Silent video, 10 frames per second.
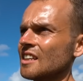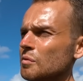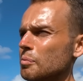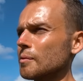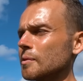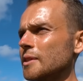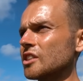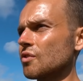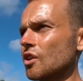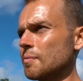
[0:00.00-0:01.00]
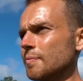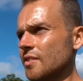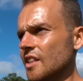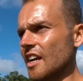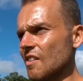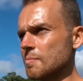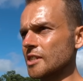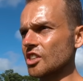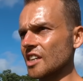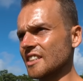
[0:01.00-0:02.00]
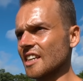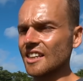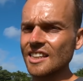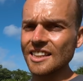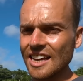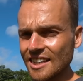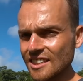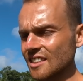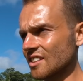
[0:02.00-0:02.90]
The problem is from the government trying to take their land.